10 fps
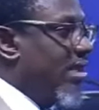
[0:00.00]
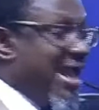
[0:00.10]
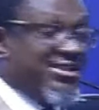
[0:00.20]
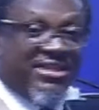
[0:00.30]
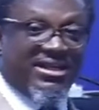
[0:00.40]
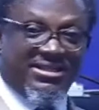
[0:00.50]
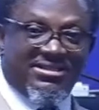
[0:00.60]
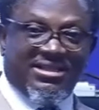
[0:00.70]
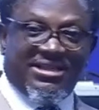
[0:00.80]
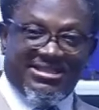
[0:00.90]
I said
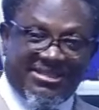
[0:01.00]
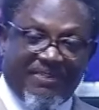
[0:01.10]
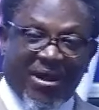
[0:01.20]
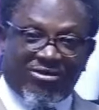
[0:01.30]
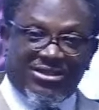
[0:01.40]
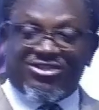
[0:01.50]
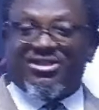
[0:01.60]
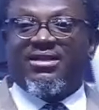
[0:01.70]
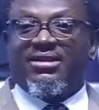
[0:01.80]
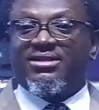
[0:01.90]
in a deeper
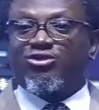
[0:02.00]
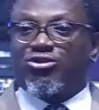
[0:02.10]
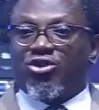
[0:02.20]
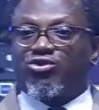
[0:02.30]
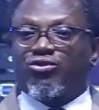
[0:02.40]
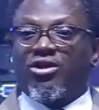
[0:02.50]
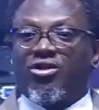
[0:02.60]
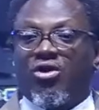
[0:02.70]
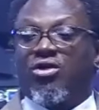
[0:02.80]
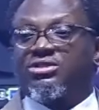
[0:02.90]
understanding, to turn to the
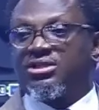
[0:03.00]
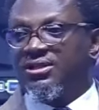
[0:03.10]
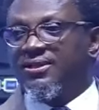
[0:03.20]
Lord,